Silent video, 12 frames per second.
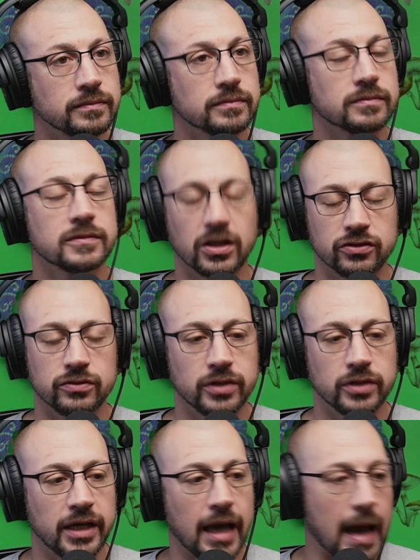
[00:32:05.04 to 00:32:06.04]
Doesn't really
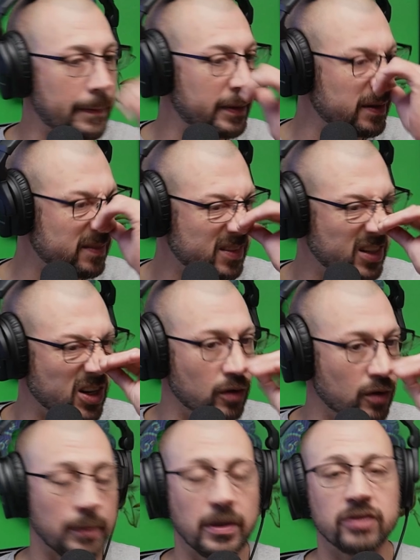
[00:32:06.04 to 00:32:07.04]
happen. You know, I'm
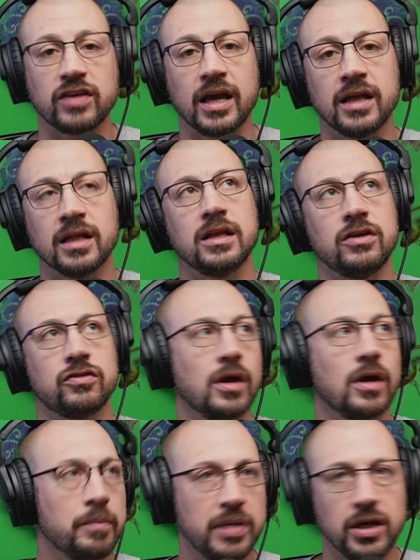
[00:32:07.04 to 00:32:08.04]
not saying that these
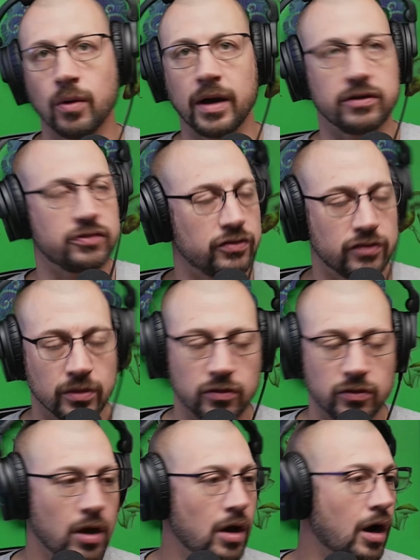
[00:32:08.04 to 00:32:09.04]
POS systems
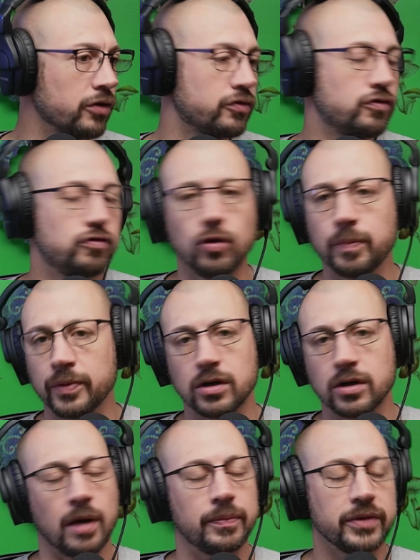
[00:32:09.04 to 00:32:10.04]
are super
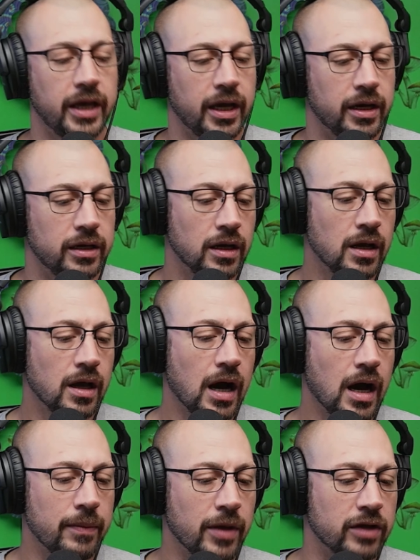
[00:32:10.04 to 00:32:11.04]
complicated. I'm
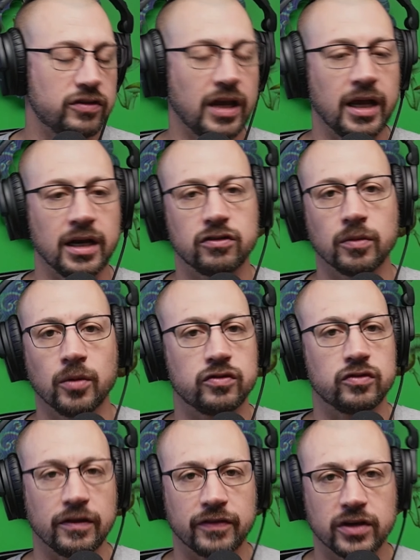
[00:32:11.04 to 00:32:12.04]
not saying it's the most
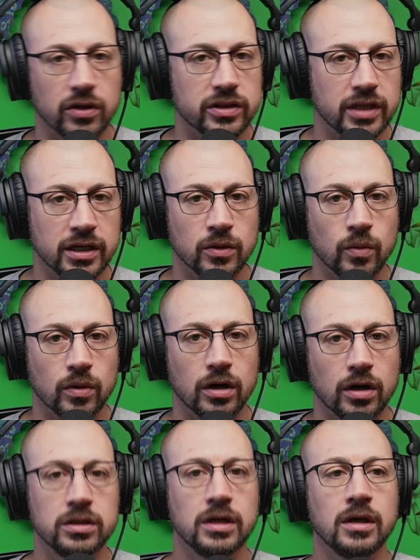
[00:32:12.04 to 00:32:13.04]
difficult thing in the world,
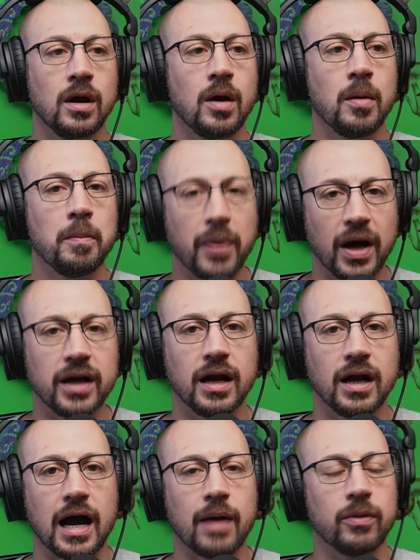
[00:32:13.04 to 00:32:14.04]
but
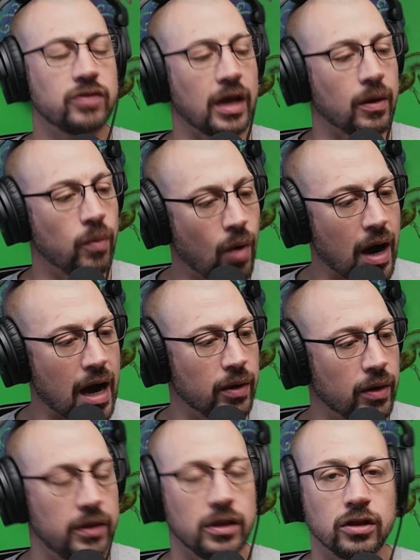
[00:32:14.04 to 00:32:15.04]
I was like, wow,
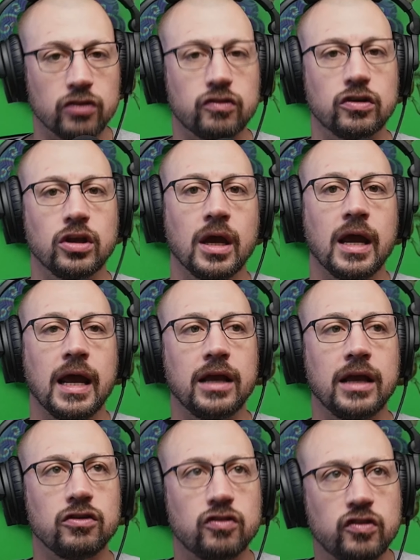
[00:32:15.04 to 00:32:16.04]
it just it,
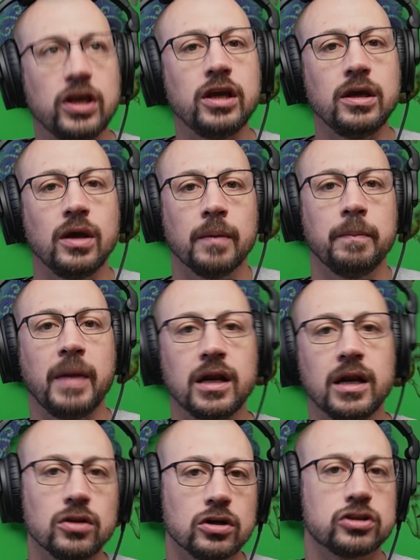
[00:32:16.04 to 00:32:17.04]
she made it
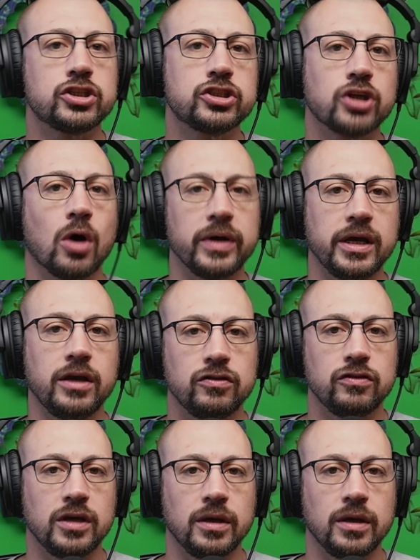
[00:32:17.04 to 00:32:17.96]
look so easy.